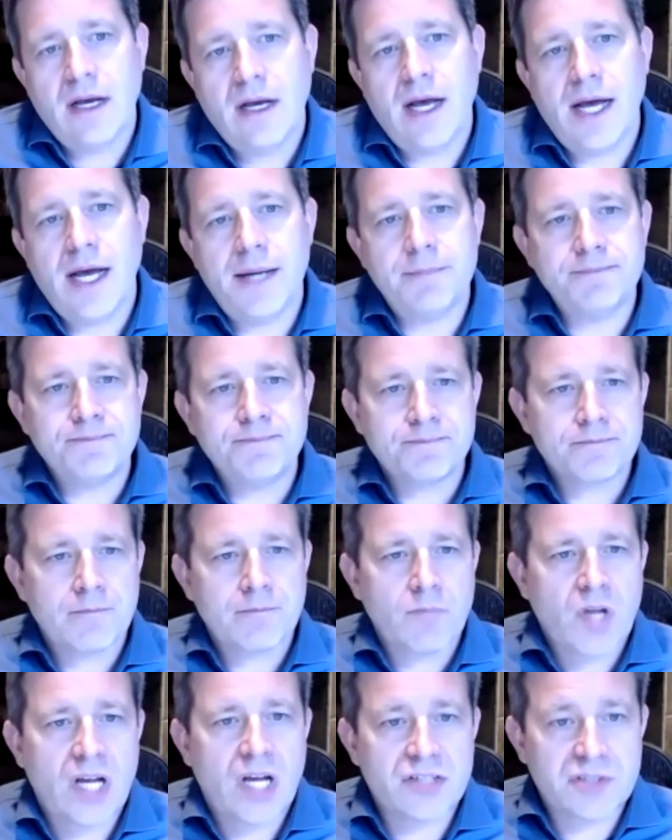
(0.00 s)
Um,
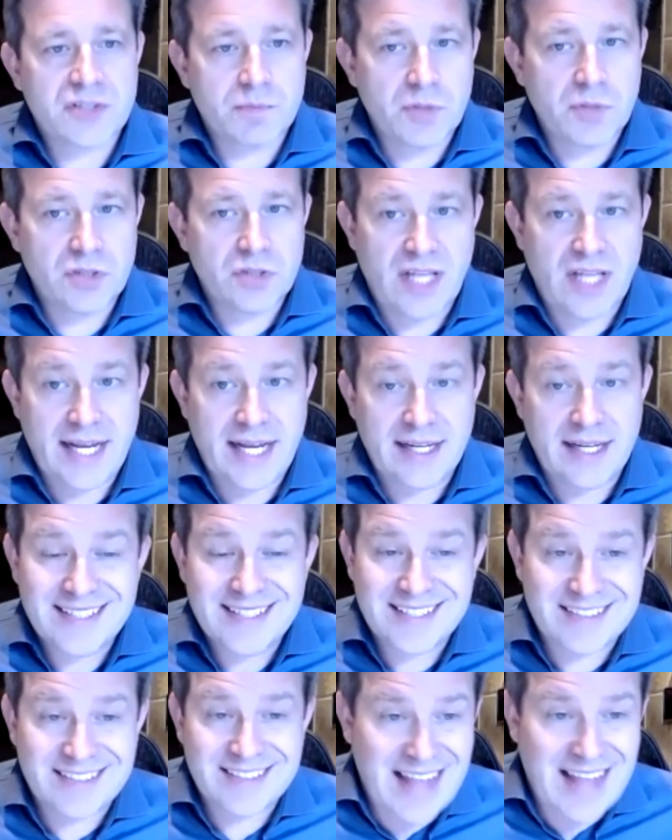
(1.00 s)
customers like
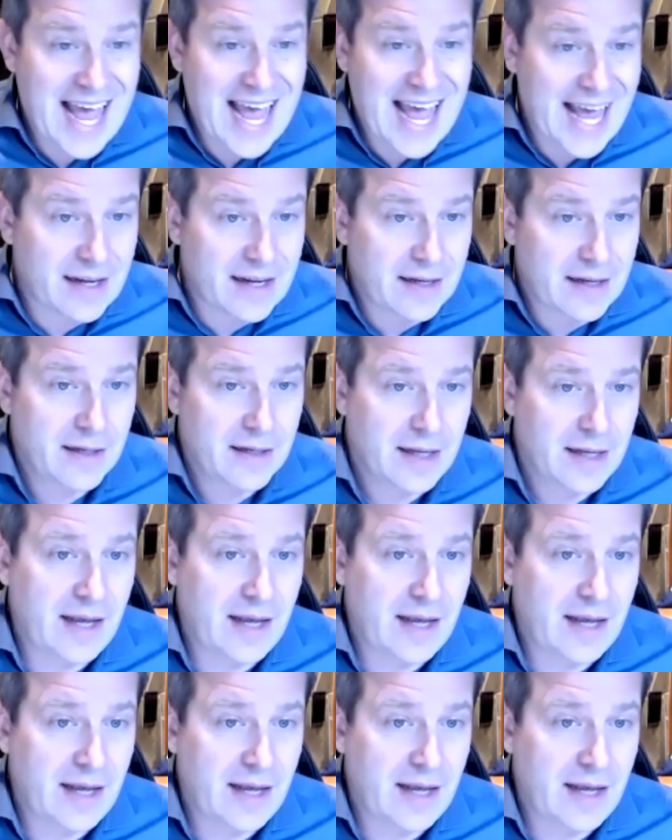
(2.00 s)
Slack